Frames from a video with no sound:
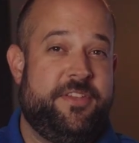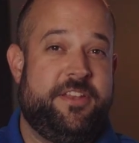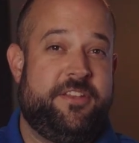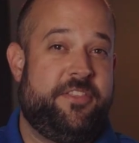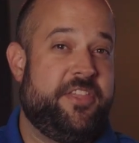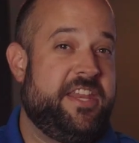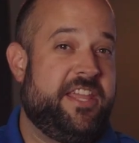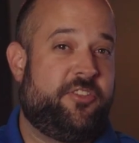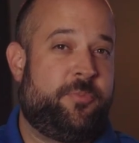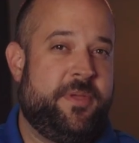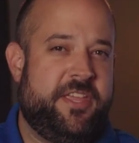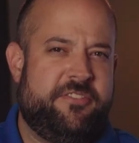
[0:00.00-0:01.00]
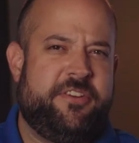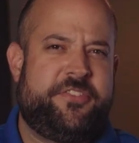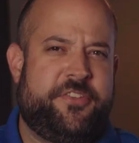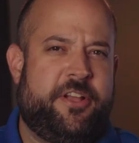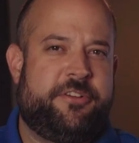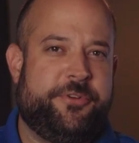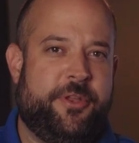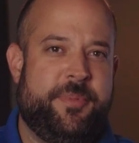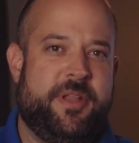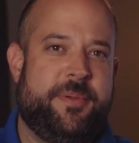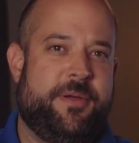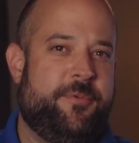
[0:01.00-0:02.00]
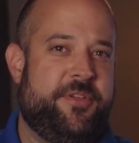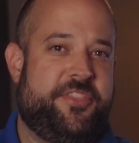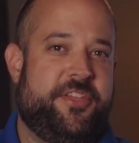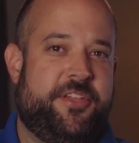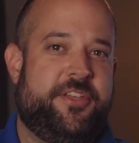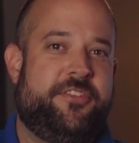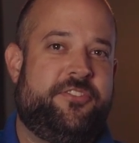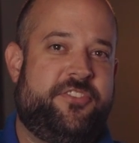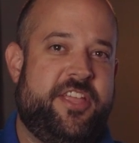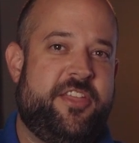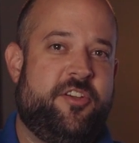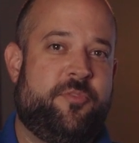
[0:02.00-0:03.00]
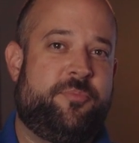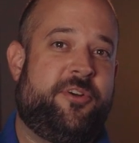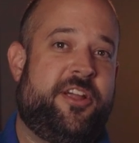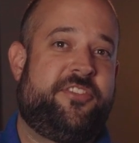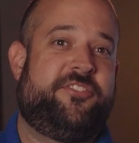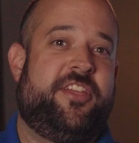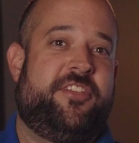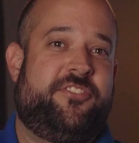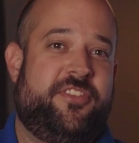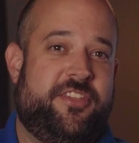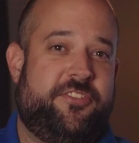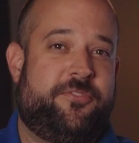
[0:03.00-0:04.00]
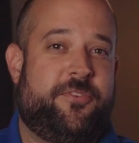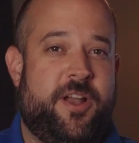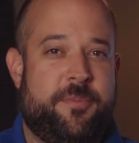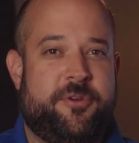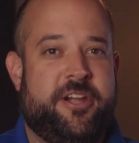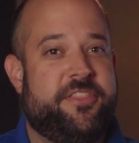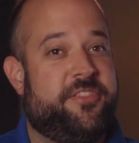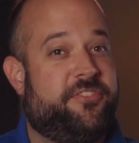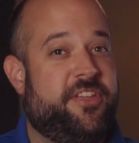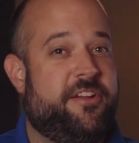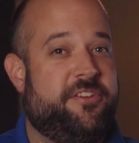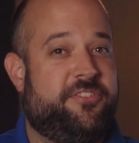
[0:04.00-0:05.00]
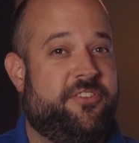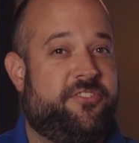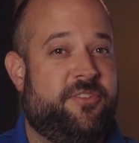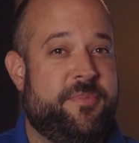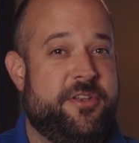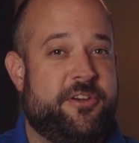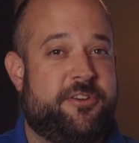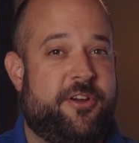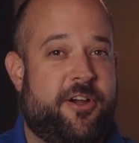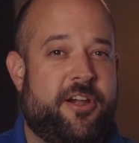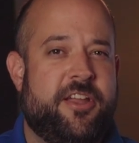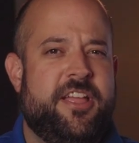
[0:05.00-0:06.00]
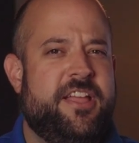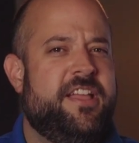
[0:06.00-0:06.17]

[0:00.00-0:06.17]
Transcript: into the D S P, let's talk a little bit about what the standard process is for upgrading the sound system in your car.